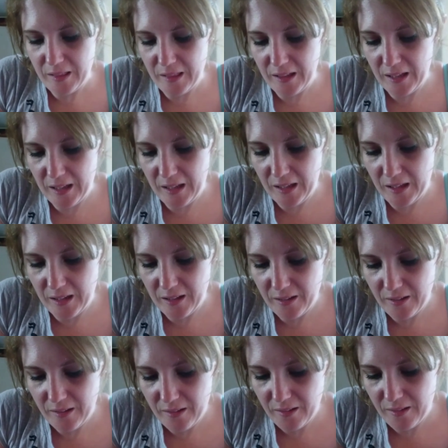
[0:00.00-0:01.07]
the
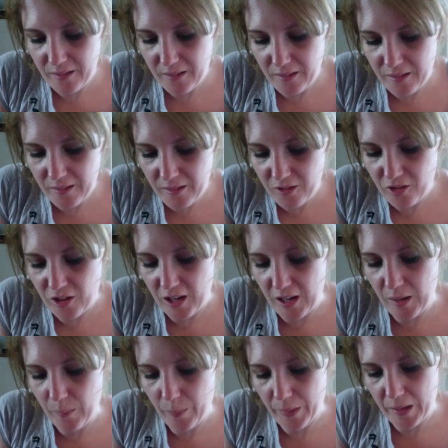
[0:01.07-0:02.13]

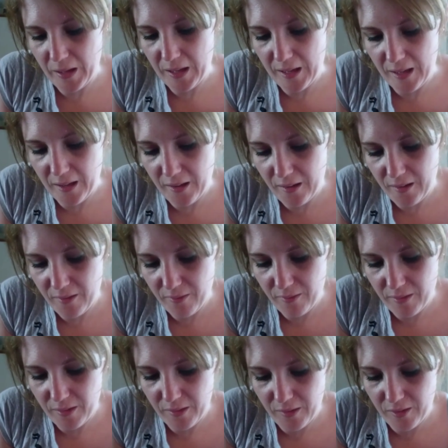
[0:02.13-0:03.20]
shape here
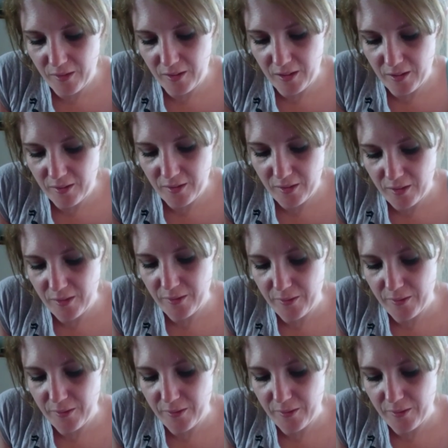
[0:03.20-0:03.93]
around the disc,